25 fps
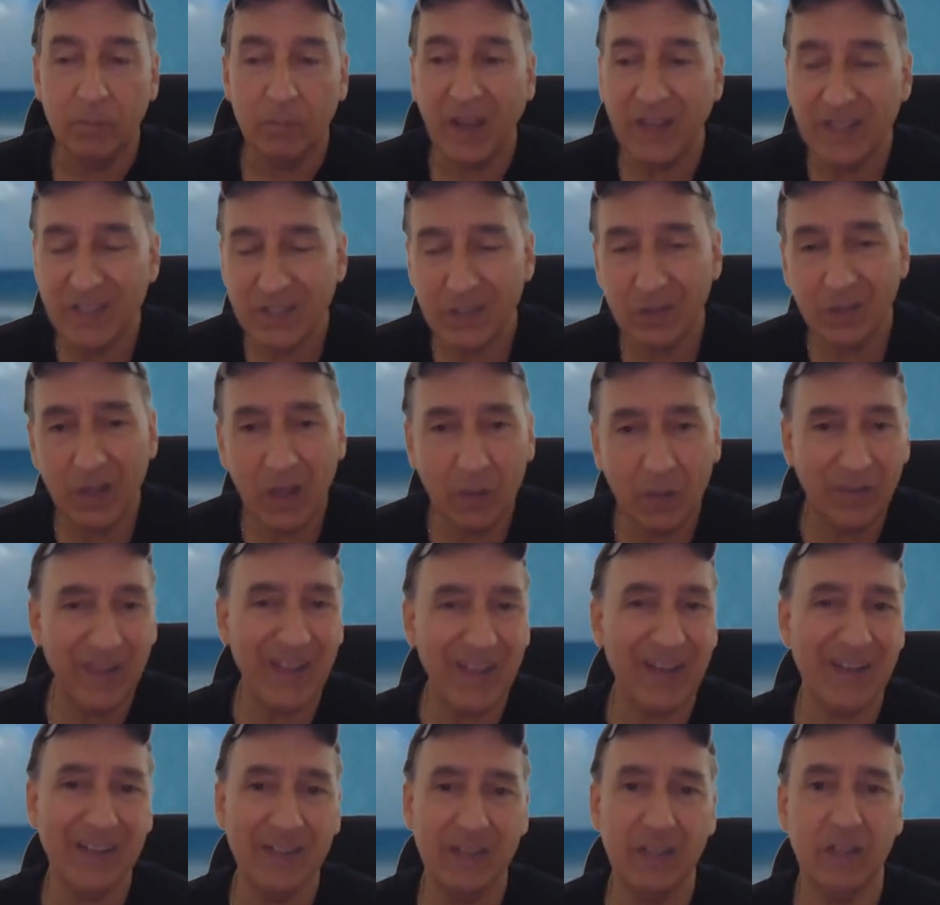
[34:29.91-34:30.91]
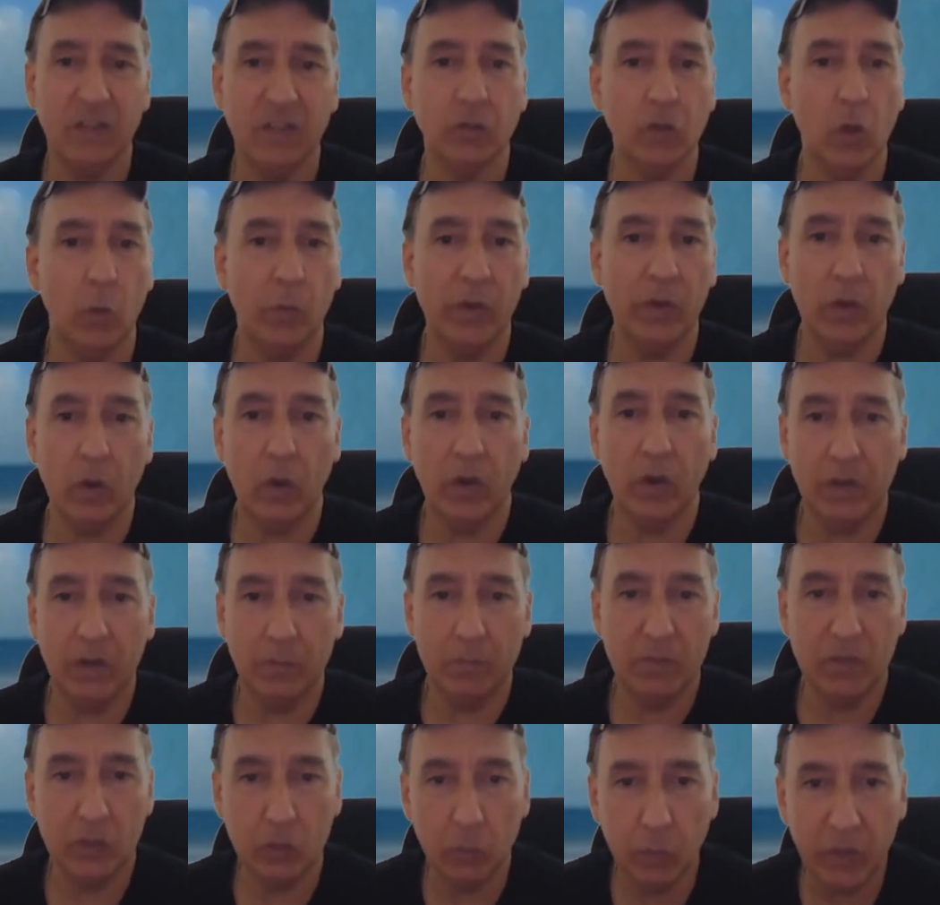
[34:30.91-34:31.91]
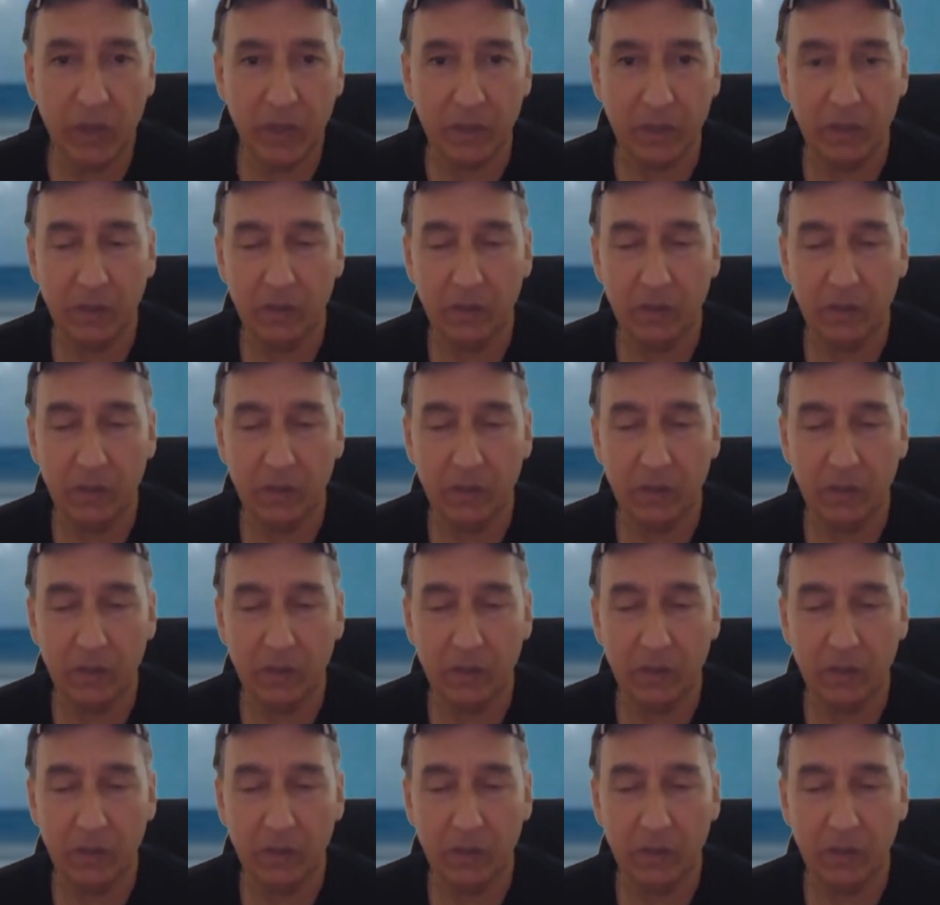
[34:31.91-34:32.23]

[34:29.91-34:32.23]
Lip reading: I still have a lot of things going on in between.